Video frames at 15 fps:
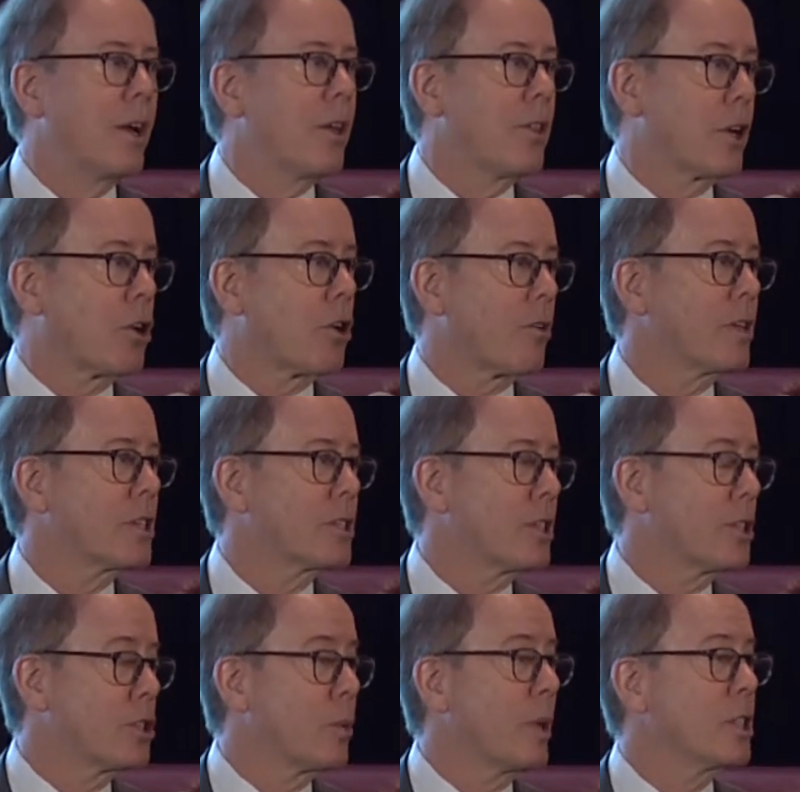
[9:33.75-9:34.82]
the current
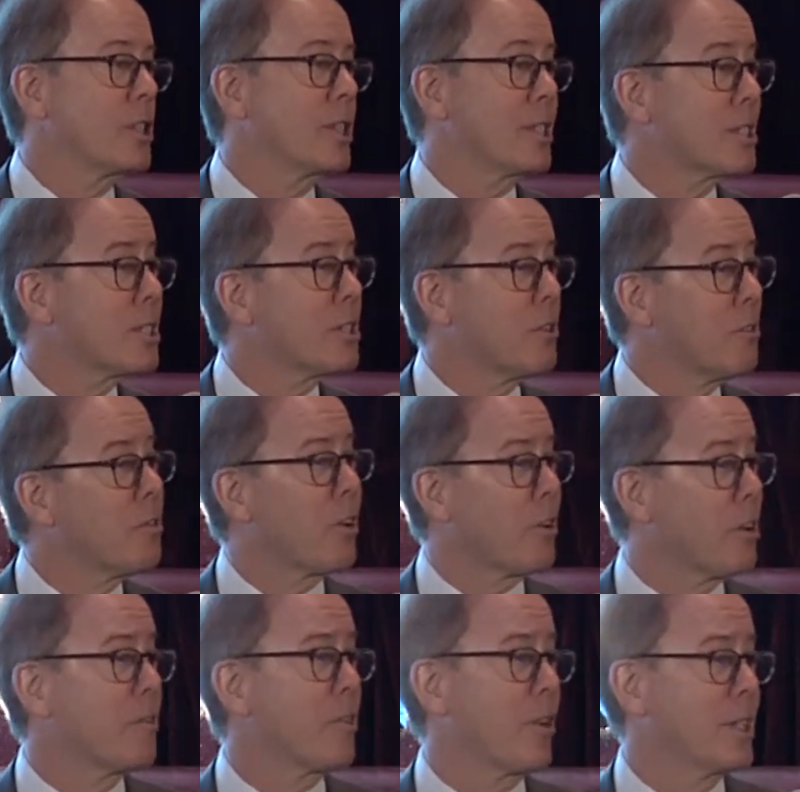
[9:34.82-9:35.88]
situation is still
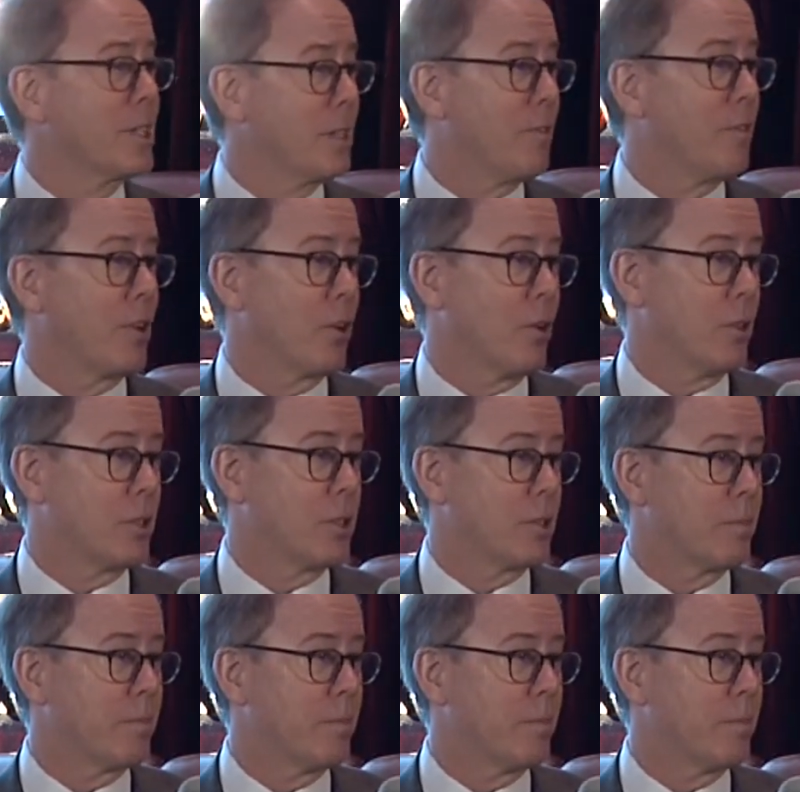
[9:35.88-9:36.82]
very, very difficult.